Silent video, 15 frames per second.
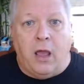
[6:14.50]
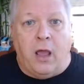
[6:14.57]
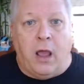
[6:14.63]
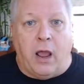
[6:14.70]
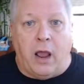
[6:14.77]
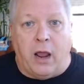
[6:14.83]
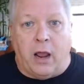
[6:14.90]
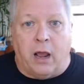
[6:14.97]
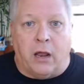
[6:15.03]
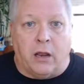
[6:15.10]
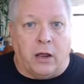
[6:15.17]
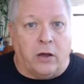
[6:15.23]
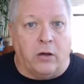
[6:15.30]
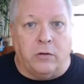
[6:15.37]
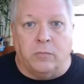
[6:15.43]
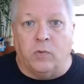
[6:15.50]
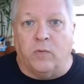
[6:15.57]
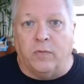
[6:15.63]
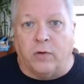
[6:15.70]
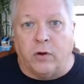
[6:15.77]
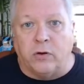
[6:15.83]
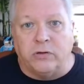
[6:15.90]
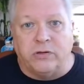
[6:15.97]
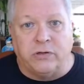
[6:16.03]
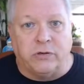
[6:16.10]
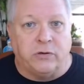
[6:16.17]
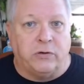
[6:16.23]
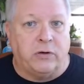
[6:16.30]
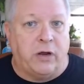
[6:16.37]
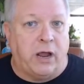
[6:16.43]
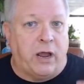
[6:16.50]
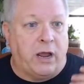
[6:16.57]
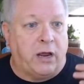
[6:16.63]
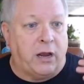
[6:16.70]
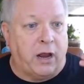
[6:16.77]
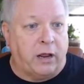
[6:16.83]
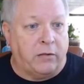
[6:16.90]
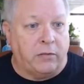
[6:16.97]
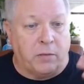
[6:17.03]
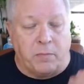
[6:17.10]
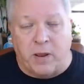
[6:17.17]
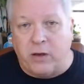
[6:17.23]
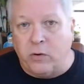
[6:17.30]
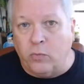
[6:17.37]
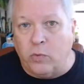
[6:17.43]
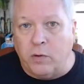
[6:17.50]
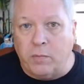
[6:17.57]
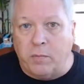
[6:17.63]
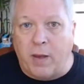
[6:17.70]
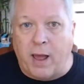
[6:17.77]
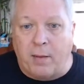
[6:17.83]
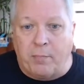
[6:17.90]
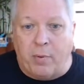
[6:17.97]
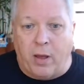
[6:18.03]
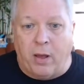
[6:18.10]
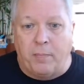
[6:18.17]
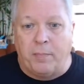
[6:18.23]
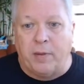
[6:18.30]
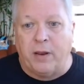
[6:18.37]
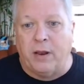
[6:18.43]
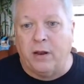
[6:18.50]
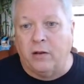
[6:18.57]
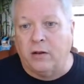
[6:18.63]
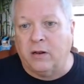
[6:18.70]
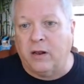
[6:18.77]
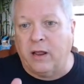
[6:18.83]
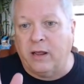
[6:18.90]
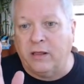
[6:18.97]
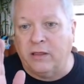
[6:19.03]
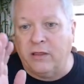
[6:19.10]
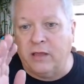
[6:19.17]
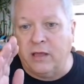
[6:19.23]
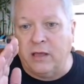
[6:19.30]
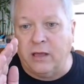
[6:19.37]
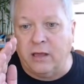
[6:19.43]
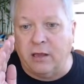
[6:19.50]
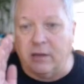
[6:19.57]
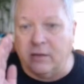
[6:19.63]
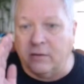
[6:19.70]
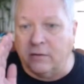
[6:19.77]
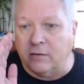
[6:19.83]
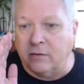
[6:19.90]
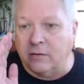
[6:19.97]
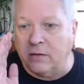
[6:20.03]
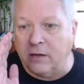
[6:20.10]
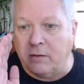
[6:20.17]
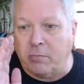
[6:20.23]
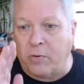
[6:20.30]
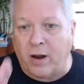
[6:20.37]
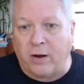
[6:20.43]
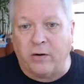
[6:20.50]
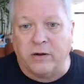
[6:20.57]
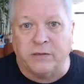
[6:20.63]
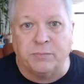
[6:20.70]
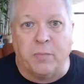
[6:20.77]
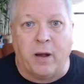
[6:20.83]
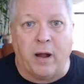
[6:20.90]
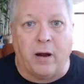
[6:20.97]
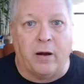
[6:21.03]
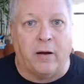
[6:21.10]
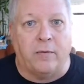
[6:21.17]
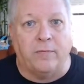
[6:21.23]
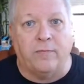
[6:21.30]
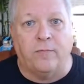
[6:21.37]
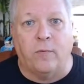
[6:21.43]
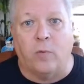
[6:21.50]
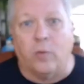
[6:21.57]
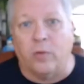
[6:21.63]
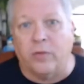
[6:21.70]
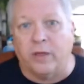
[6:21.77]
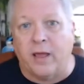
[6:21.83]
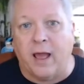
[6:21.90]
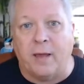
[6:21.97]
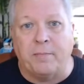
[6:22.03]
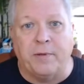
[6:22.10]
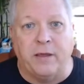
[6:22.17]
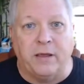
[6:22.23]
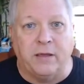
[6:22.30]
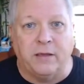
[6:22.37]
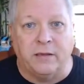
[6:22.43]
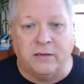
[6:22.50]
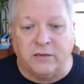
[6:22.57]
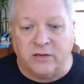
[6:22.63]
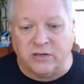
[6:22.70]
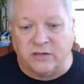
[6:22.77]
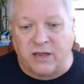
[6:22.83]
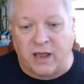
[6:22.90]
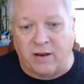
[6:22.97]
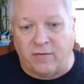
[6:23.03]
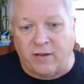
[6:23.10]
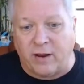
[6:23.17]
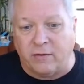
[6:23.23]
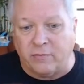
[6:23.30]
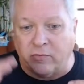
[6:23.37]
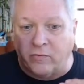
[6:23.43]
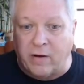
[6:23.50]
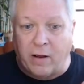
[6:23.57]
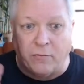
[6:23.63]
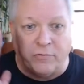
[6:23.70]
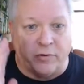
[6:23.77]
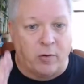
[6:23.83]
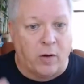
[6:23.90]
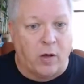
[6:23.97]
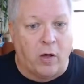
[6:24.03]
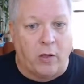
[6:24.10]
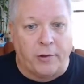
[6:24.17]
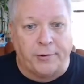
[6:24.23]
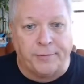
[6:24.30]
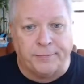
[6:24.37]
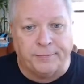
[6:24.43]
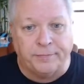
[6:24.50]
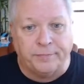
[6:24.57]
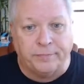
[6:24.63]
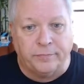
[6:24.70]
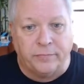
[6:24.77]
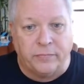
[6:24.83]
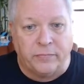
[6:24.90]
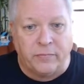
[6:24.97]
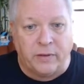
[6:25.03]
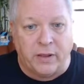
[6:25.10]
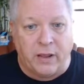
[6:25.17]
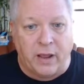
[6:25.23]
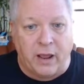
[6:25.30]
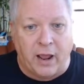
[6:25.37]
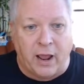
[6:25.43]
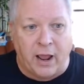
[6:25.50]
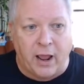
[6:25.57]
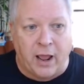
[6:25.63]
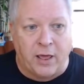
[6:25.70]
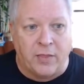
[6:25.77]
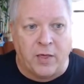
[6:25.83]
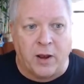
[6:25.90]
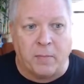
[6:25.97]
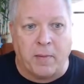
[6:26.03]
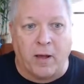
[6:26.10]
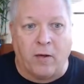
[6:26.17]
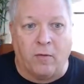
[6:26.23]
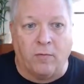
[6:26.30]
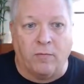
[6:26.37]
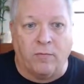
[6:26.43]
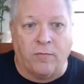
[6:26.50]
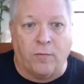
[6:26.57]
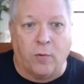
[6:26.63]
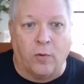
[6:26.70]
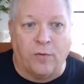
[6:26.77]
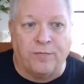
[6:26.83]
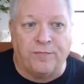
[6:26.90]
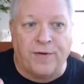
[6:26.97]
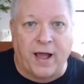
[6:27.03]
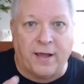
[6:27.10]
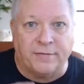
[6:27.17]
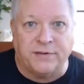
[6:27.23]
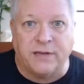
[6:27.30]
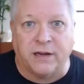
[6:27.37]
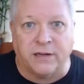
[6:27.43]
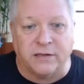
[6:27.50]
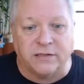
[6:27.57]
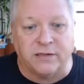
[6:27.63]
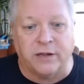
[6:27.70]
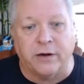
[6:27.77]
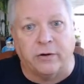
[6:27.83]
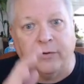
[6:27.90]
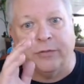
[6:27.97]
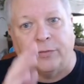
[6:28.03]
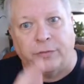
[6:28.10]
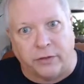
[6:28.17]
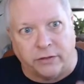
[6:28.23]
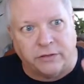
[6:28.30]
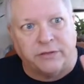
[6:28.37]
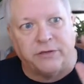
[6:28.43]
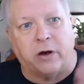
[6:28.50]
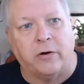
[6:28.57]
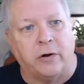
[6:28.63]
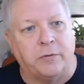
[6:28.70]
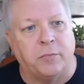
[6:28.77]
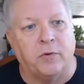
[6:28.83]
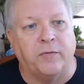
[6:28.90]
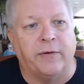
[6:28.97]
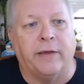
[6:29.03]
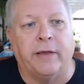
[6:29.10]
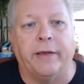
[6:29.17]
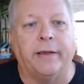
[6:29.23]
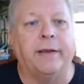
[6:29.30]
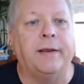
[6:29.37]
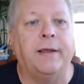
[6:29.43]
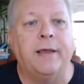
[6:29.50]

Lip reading: and I couldn't move the cursor, and the menu wouldn't pop up, and it looked like the progress bar for the copy just kind of like ground to a halt, and then about 4 or 5 seconds later things started moving again.